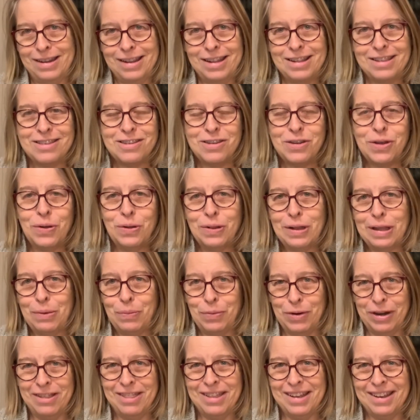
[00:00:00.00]
It's totally
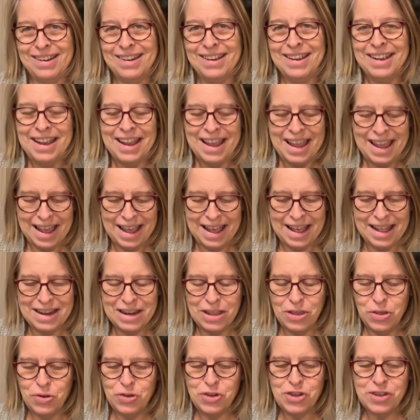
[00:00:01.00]
worth it,
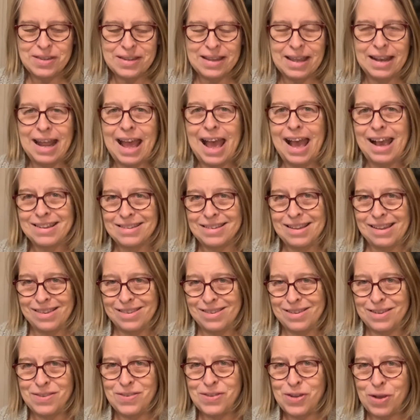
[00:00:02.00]
and you just get access
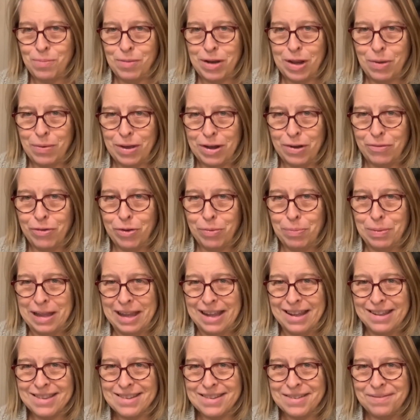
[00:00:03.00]
to so many wonderful
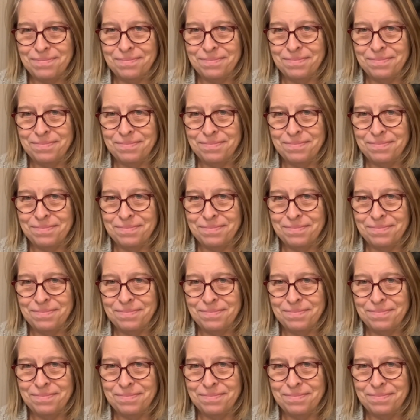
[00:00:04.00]
plants.